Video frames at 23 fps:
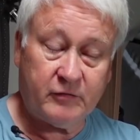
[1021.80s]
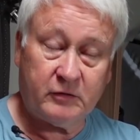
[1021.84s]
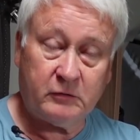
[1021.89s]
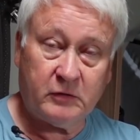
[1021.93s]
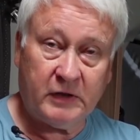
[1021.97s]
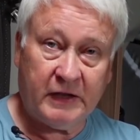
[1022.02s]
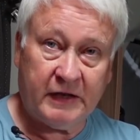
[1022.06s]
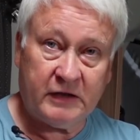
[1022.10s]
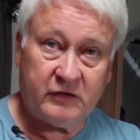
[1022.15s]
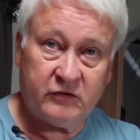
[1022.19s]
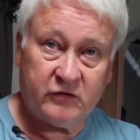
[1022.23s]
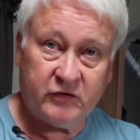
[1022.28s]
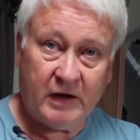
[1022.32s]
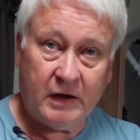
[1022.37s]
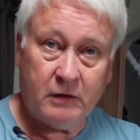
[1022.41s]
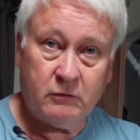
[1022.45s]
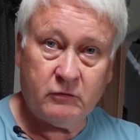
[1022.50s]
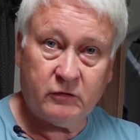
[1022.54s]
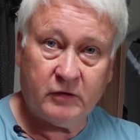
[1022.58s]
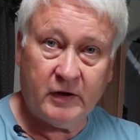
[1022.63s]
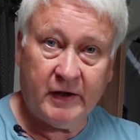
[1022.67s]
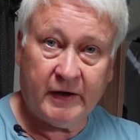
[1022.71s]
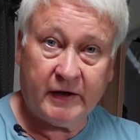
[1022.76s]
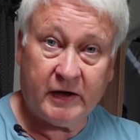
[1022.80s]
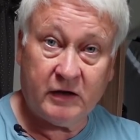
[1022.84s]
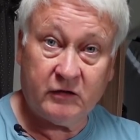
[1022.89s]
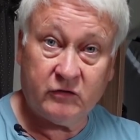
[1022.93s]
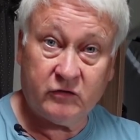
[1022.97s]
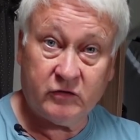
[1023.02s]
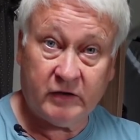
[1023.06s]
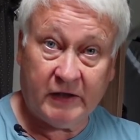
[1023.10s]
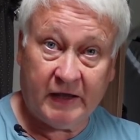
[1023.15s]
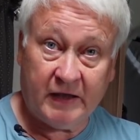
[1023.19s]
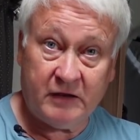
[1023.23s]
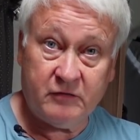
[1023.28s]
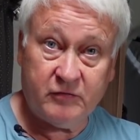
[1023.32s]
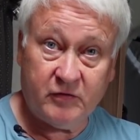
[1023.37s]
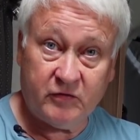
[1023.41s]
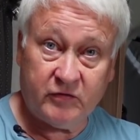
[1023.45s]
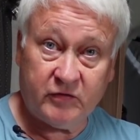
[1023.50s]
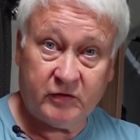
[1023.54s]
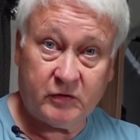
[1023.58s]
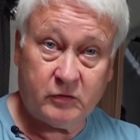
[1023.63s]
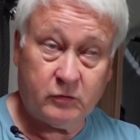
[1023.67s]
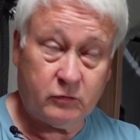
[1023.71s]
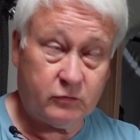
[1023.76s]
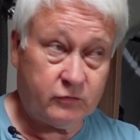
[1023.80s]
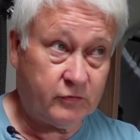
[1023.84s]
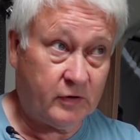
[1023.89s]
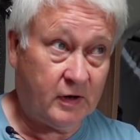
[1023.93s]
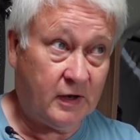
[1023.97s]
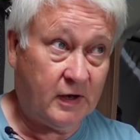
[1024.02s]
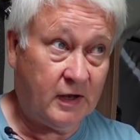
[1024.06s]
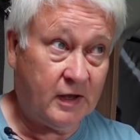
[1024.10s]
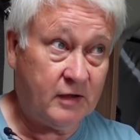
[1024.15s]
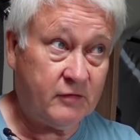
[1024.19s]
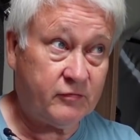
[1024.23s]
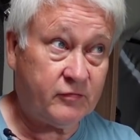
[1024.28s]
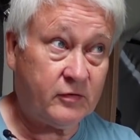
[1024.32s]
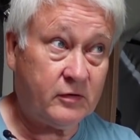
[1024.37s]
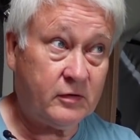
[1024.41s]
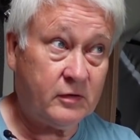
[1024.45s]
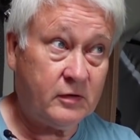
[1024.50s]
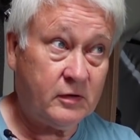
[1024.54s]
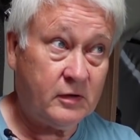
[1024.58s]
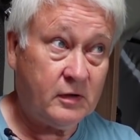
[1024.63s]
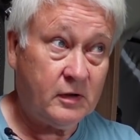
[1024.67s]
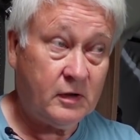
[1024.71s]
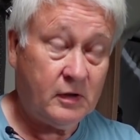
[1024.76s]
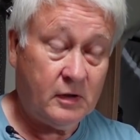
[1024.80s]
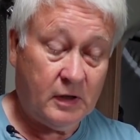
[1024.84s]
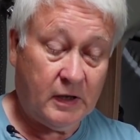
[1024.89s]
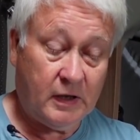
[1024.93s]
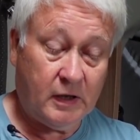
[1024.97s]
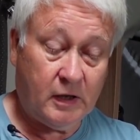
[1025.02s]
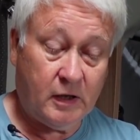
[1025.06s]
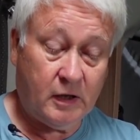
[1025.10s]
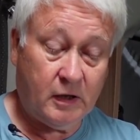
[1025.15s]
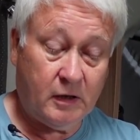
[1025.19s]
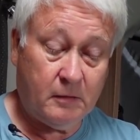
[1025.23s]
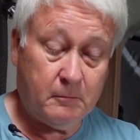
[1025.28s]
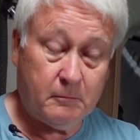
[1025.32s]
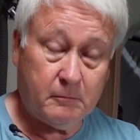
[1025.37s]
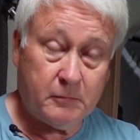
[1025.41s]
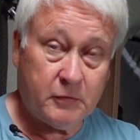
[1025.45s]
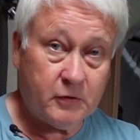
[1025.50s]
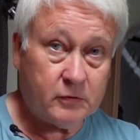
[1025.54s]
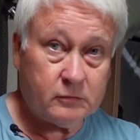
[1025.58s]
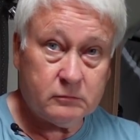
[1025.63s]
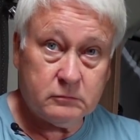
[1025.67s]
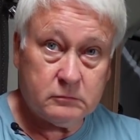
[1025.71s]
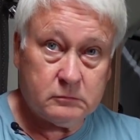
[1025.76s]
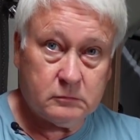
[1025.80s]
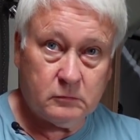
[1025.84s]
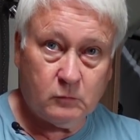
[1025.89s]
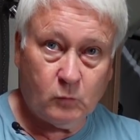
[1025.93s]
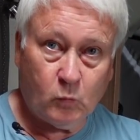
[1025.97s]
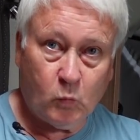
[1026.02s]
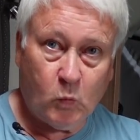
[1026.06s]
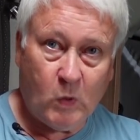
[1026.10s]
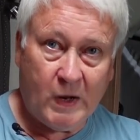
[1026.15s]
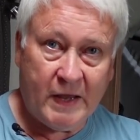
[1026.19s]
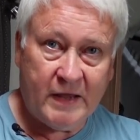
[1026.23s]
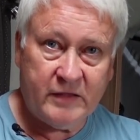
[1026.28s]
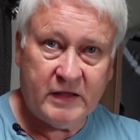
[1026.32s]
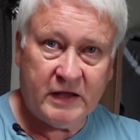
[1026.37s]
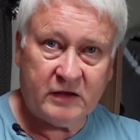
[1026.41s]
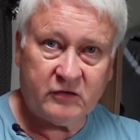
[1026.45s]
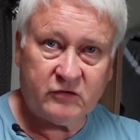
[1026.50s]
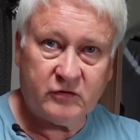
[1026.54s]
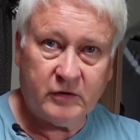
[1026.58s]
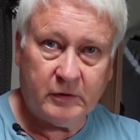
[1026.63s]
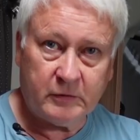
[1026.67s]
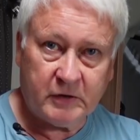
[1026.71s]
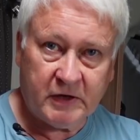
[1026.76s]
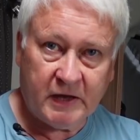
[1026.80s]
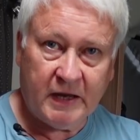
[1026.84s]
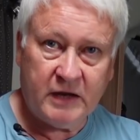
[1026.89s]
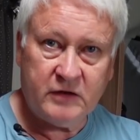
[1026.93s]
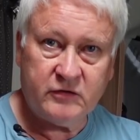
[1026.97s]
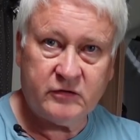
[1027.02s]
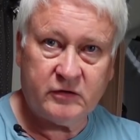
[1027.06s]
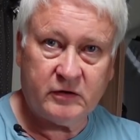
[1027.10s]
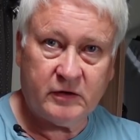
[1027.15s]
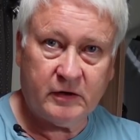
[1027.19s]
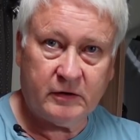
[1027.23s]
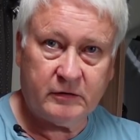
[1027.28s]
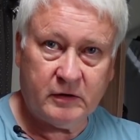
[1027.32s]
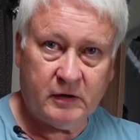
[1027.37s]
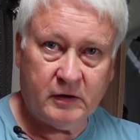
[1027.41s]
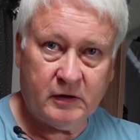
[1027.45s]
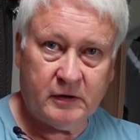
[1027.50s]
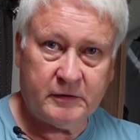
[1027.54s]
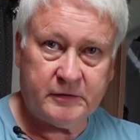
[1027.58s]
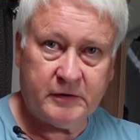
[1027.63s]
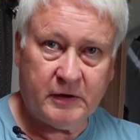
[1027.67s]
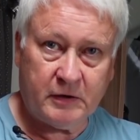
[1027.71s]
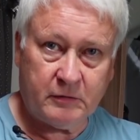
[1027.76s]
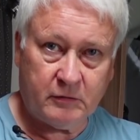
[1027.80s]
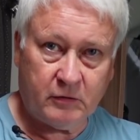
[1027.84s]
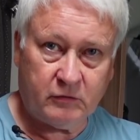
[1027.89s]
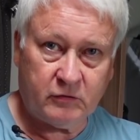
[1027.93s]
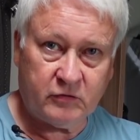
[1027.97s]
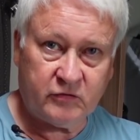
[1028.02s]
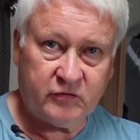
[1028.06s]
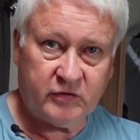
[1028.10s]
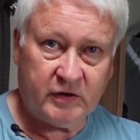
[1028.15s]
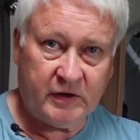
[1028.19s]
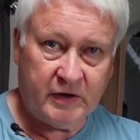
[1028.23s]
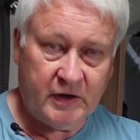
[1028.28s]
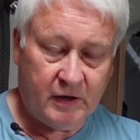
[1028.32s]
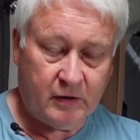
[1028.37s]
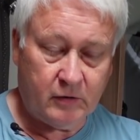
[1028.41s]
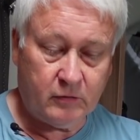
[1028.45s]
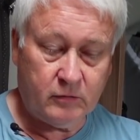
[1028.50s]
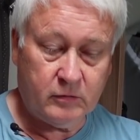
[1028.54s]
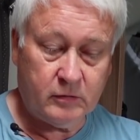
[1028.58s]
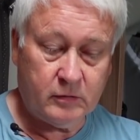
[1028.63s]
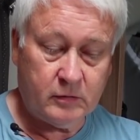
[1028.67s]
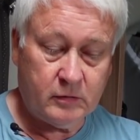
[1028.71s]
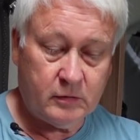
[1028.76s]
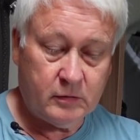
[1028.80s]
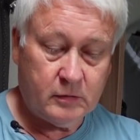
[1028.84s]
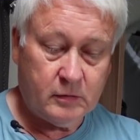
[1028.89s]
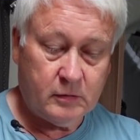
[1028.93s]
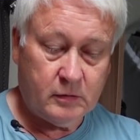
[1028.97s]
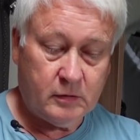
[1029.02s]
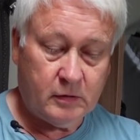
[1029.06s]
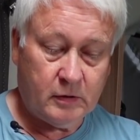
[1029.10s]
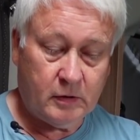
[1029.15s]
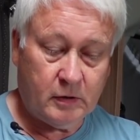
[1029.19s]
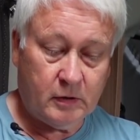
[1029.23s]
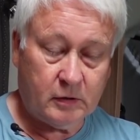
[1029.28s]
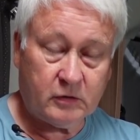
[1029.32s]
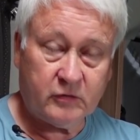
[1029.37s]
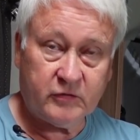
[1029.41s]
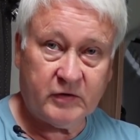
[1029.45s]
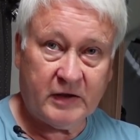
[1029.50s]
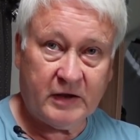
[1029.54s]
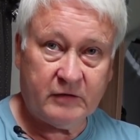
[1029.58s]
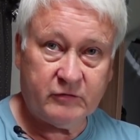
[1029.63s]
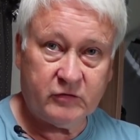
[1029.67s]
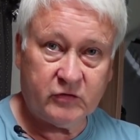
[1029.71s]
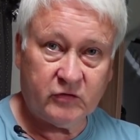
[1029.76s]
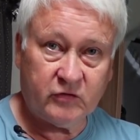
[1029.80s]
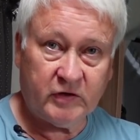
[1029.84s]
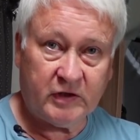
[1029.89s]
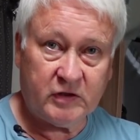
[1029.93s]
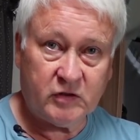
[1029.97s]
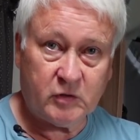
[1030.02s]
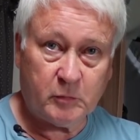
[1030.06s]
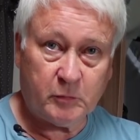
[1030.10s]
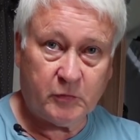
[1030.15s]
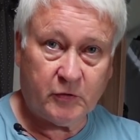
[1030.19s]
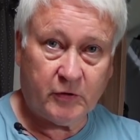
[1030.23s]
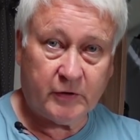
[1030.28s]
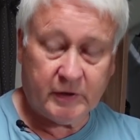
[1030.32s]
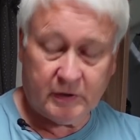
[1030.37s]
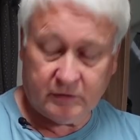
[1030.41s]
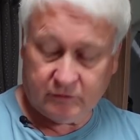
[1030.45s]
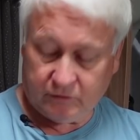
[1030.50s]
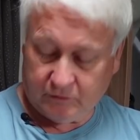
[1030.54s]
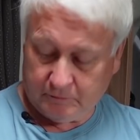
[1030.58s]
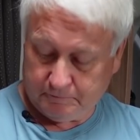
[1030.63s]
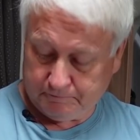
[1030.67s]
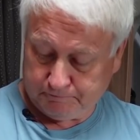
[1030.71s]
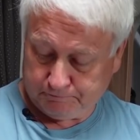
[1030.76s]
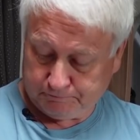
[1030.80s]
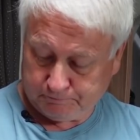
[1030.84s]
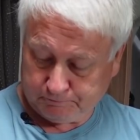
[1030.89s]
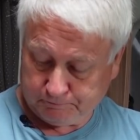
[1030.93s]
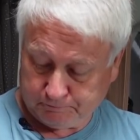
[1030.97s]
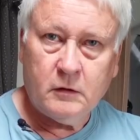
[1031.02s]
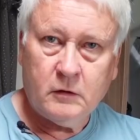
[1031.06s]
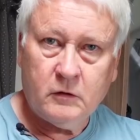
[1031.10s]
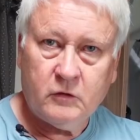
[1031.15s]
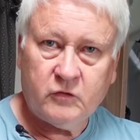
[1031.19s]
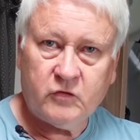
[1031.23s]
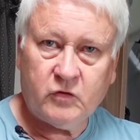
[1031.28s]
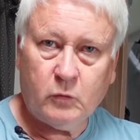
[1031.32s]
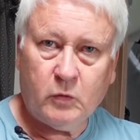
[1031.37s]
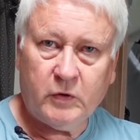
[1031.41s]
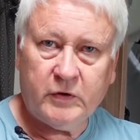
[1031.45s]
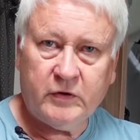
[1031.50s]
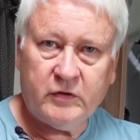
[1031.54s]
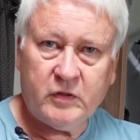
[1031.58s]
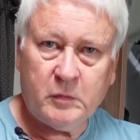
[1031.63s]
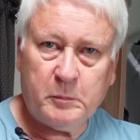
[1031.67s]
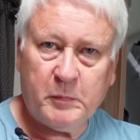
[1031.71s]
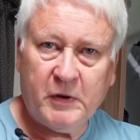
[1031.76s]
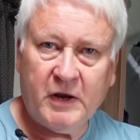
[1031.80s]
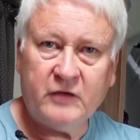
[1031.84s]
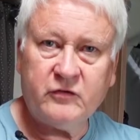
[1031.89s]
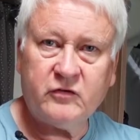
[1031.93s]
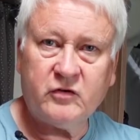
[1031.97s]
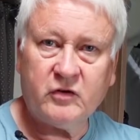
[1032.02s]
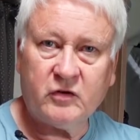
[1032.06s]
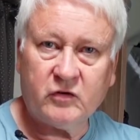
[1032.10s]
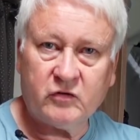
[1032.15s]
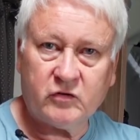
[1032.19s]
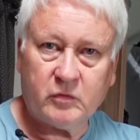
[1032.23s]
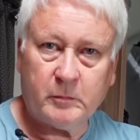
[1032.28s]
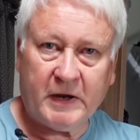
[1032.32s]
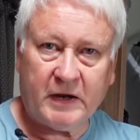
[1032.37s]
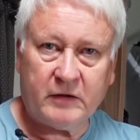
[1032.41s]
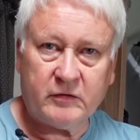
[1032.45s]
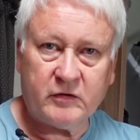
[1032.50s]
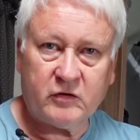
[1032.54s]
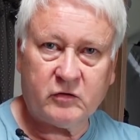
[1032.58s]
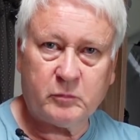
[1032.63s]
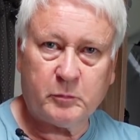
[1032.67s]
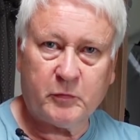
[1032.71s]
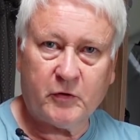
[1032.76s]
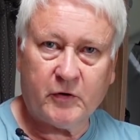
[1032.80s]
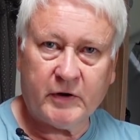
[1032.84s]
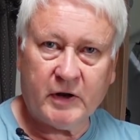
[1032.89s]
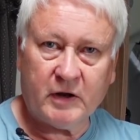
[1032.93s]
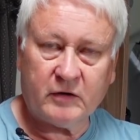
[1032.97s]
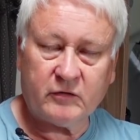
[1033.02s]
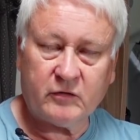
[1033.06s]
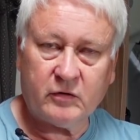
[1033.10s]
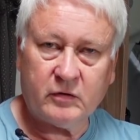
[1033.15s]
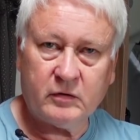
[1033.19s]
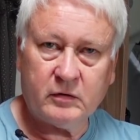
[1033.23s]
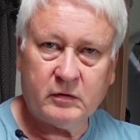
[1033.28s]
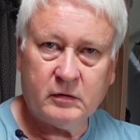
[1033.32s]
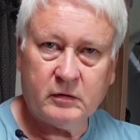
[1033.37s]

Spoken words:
and it sounds like it's a physical drive, but where that's located I don't honestly know because I haven't seen the product. So what are the pluses about this product?